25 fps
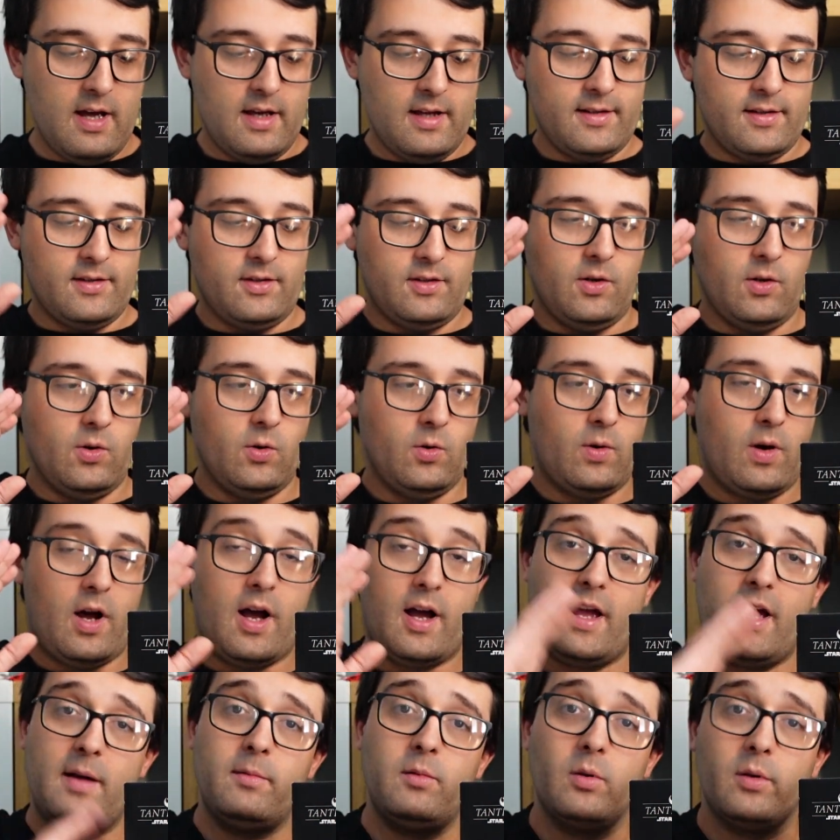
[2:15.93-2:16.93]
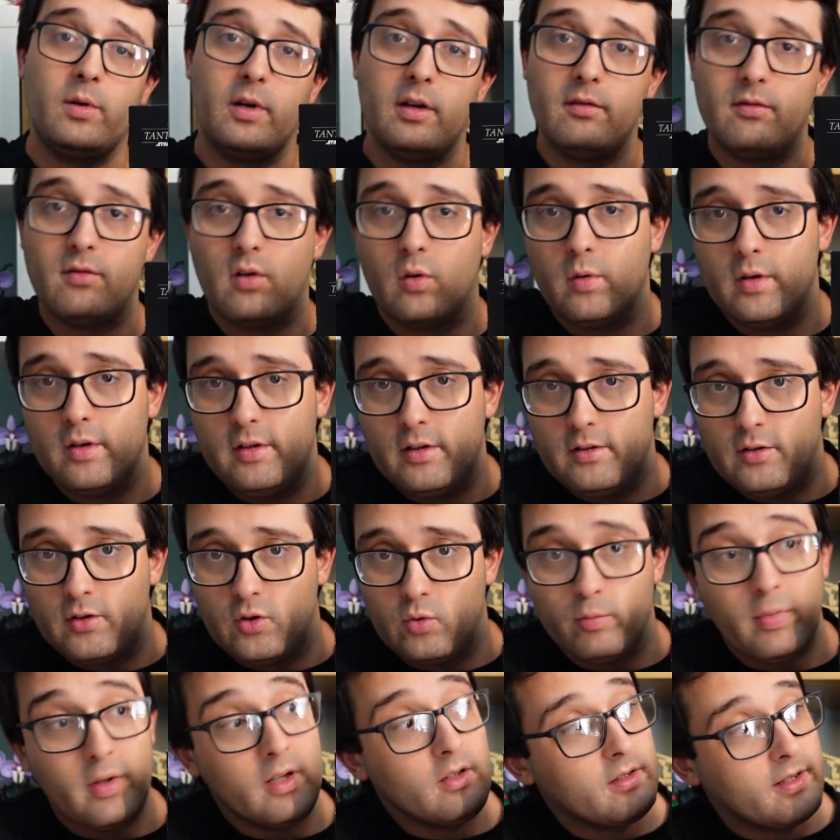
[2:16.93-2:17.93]
so I am looking forward
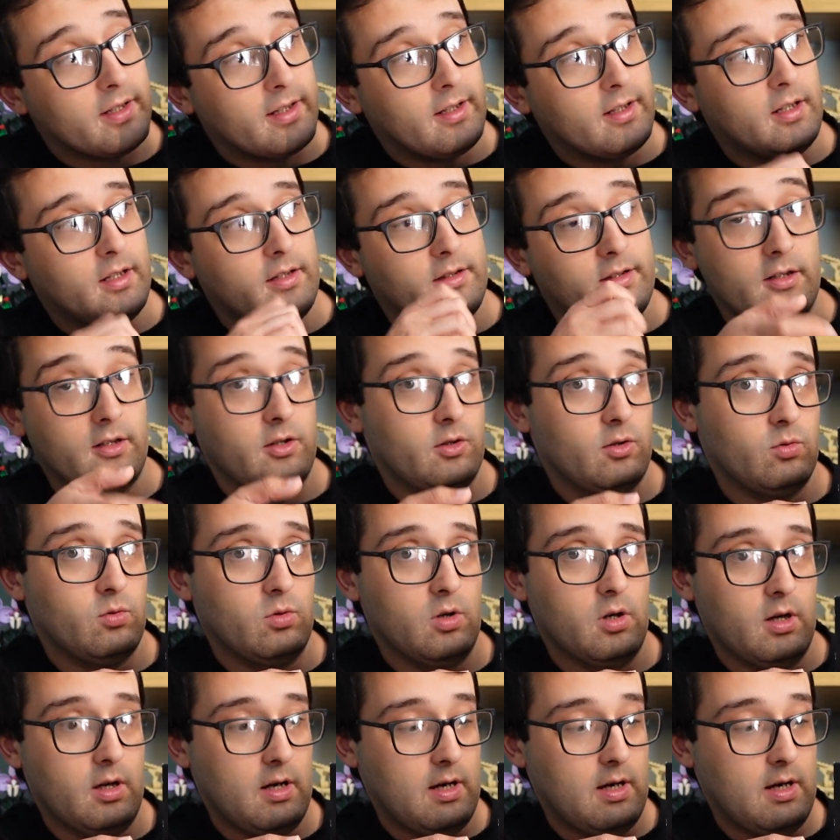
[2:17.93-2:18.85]
to building the new